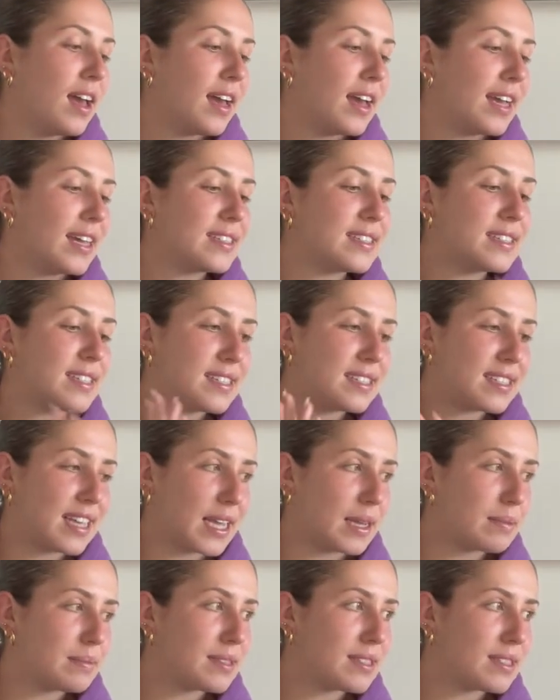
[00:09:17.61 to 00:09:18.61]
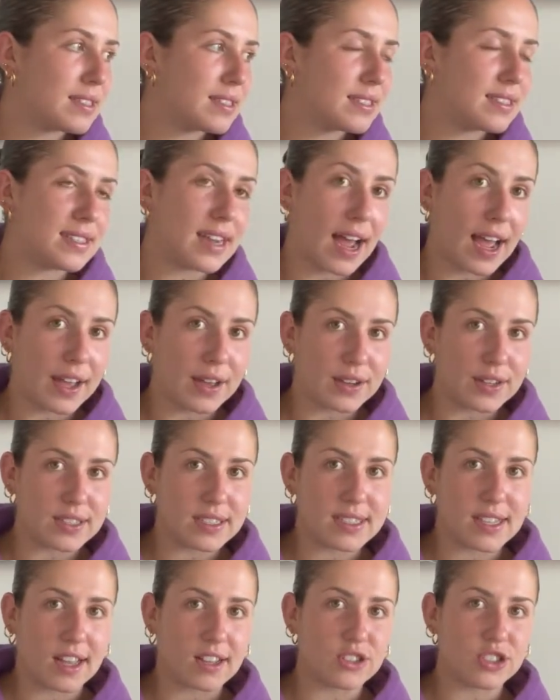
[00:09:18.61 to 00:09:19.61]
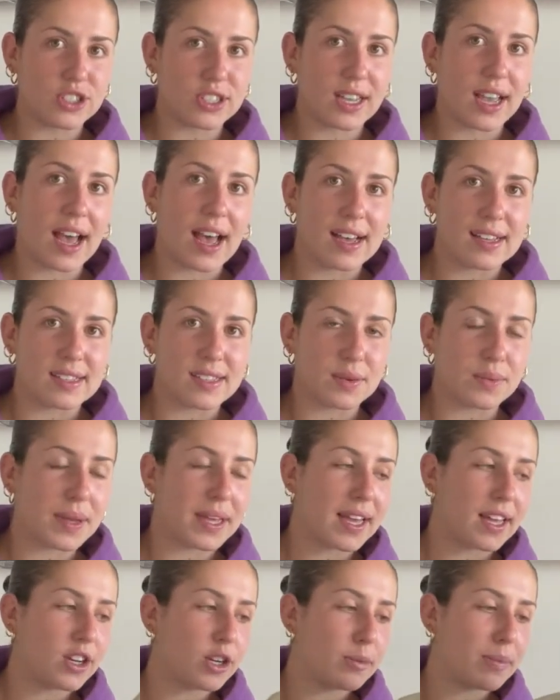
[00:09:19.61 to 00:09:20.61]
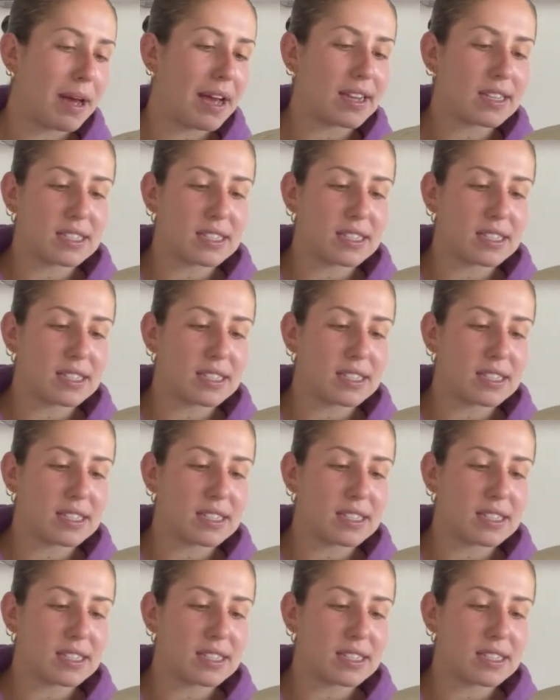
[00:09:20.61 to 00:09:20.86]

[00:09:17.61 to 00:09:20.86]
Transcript: It's the same style essentially as the Weekender bag,